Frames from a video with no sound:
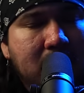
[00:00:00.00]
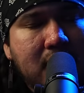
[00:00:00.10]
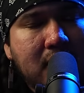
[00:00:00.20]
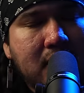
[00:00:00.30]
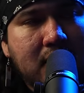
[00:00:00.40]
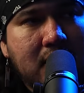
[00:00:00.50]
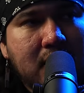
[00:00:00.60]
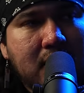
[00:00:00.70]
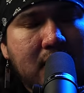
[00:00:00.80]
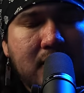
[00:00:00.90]
And
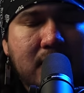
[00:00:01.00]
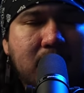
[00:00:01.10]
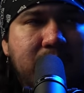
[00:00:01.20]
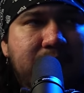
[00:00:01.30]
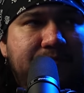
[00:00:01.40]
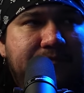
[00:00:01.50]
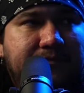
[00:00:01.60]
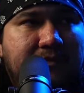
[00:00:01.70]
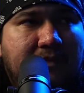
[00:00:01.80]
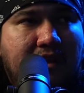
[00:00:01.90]
uh,
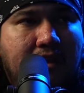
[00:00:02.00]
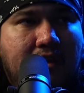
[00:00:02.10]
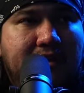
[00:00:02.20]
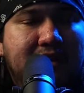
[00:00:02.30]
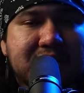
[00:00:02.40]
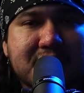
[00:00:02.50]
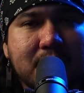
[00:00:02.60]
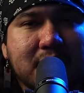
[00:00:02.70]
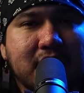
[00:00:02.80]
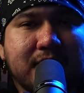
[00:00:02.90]
then I
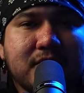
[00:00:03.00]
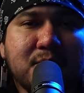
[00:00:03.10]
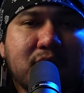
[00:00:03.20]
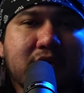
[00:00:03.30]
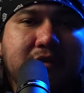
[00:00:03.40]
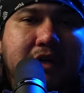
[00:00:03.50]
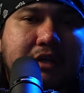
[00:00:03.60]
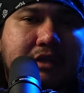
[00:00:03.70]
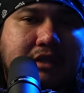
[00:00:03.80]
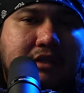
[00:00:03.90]
stopped at a viewpoint right
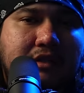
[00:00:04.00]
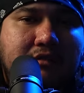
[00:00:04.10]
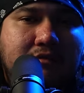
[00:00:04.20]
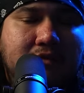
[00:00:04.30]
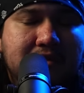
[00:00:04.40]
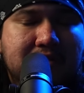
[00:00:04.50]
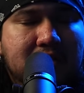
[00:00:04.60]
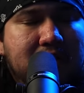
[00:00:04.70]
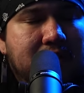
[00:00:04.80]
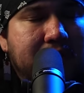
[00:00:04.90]
here. For those of
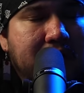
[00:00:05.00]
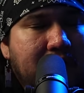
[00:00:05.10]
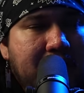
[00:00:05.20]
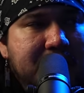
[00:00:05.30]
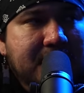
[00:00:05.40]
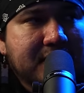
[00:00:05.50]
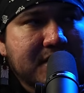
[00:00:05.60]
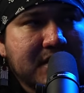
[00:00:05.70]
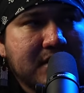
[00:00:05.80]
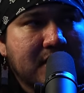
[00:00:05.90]
you who went on
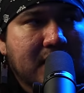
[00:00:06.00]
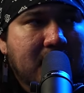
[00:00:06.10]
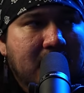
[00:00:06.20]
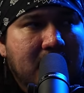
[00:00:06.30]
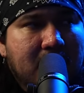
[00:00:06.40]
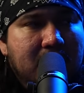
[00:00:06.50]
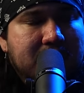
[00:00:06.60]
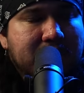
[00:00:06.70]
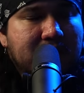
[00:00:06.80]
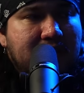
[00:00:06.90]
I-17,
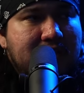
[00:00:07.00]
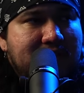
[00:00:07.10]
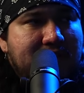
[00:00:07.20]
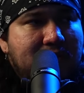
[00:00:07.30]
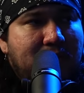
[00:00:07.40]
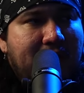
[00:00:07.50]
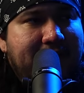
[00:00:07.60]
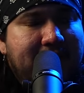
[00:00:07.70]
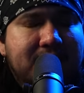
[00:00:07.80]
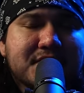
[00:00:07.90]
it's a really nice viewpoint.
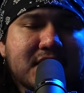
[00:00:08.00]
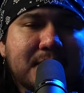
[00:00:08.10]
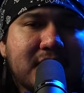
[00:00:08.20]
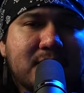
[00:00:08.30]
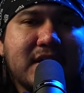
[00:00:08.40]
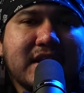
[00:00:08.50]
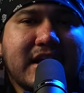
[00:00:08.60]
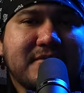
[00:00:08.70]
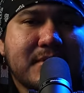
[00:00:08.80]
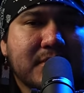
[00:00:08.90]
I've never stopped there in my
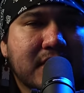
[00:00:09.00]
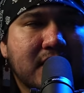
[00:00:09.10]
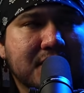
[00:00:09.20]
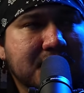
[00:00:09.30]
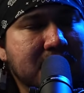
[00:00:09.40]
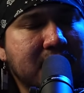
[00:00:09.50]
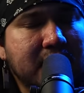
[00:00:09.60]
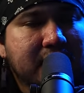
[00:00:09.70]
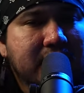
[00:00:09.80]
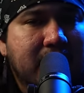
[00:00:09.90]
life, but with all the snow and
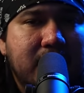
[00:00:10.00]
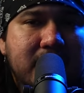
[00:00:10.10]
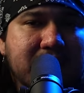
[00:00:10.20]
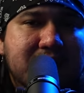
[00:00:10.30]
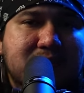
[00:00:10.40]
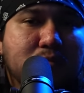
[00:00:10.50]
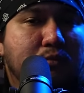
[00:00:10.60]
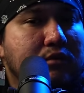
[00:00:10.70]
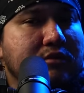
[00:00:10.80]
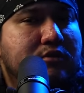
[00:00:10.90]
everything, I wanted to get some
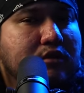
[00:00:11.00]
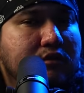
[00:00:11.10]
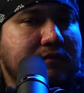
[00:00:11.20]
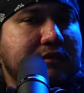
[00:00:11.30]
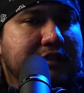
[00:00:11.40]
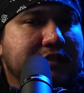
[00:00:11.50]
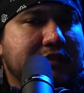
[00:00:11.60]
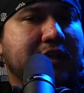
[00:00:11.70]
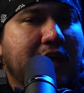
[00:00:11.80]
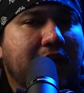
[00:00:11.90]
more drone
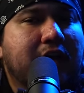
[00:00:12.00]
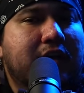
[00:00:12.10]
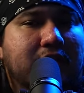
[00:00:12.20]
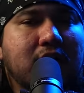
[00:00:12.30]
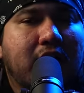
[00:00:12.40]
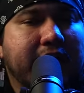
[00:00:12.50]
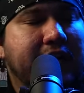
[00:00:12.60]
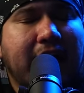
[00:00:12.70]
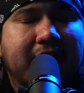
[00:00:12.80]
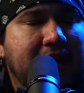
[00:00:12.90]
footage. Yeah, I,
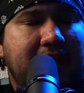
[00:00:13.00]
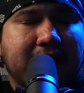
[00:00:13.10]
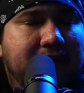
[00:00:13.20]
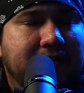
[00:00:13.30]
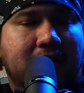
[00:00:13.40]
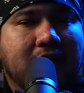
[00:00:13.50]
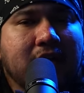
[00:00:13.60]
I haven't had enough.